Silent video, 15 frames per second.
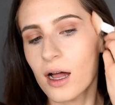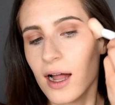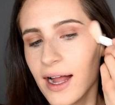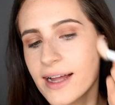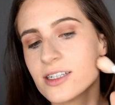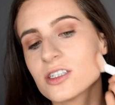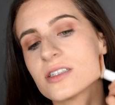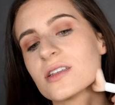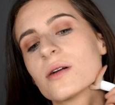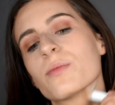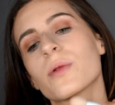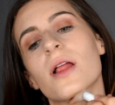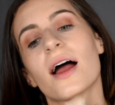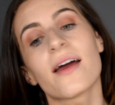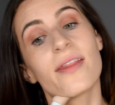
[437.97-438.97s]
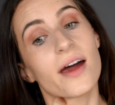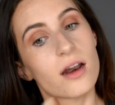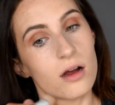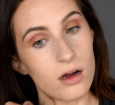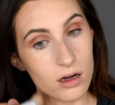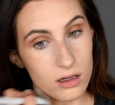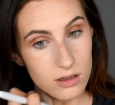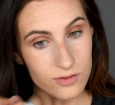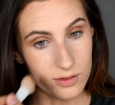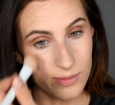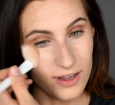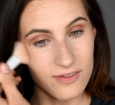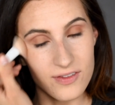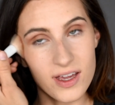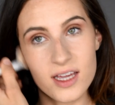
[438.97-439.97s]
I just apply that all over
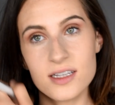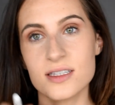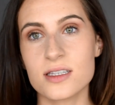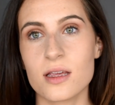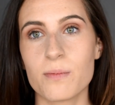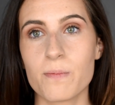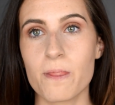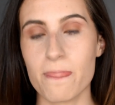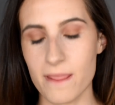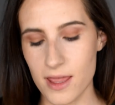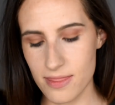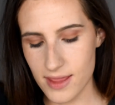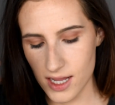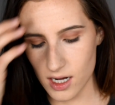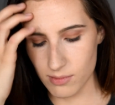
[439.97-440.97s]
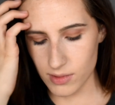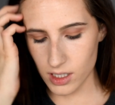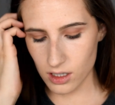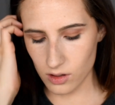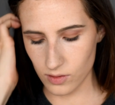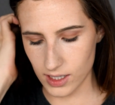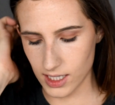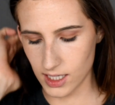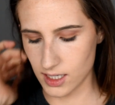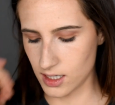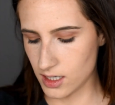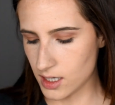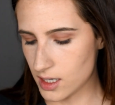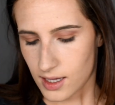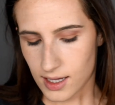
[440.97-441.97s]
my face, and then I'm going to go in
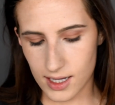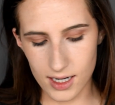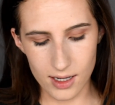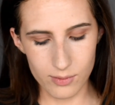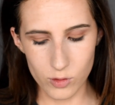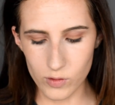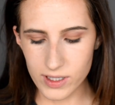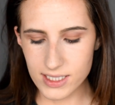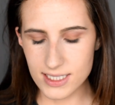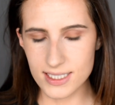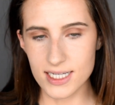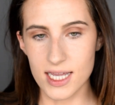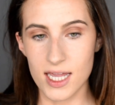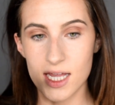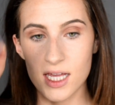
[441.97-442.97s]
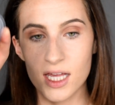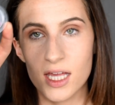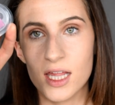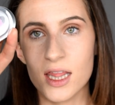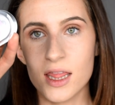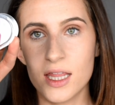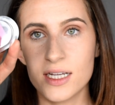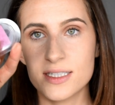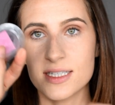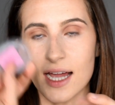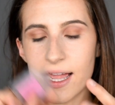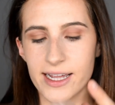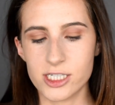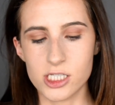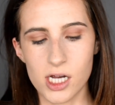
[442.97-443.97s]
and I'm going to take this
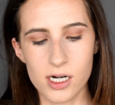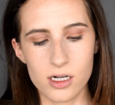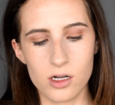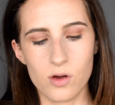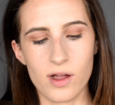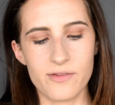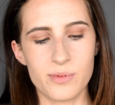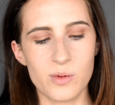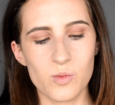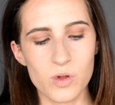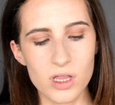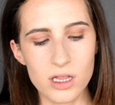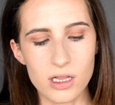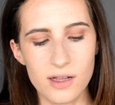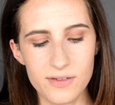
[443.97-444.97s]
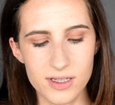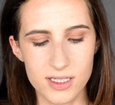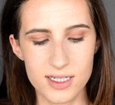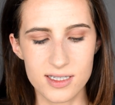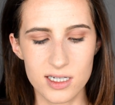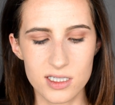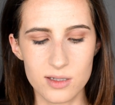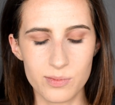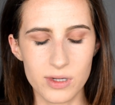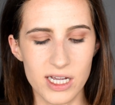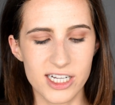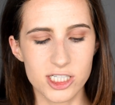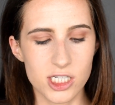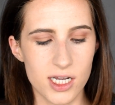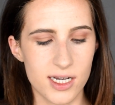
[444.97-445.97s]
eyeshadow. I've been really loving this as a
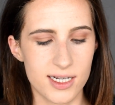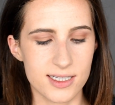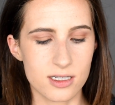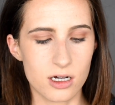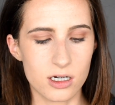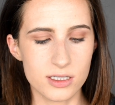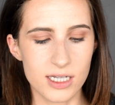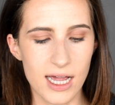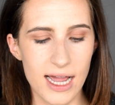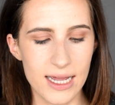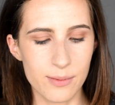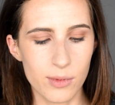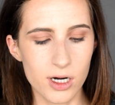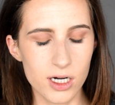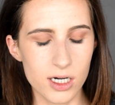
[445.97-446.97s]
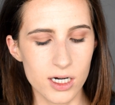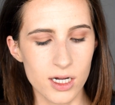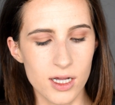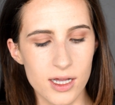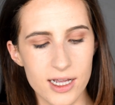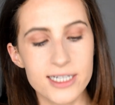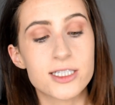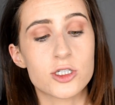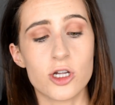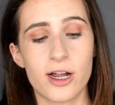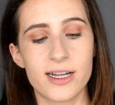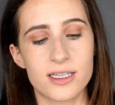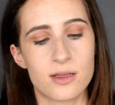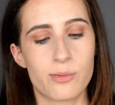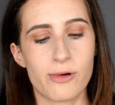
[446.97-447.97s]
blush, and it's called
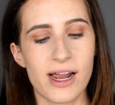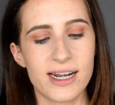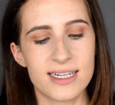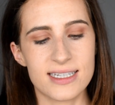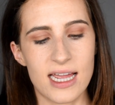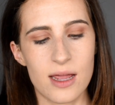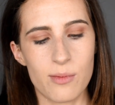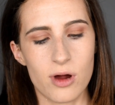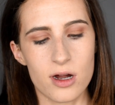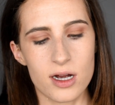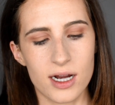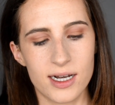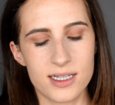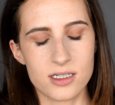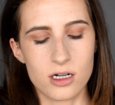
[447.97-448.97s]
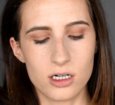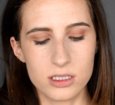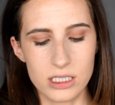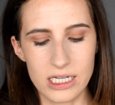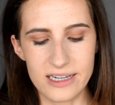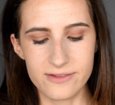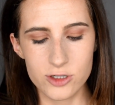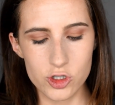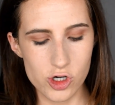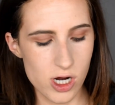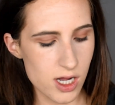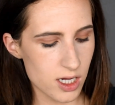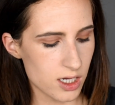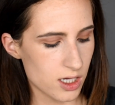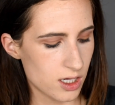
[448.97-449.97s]
the brand is Eyemark, and it's called Love
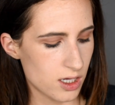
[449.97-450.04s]
Struck.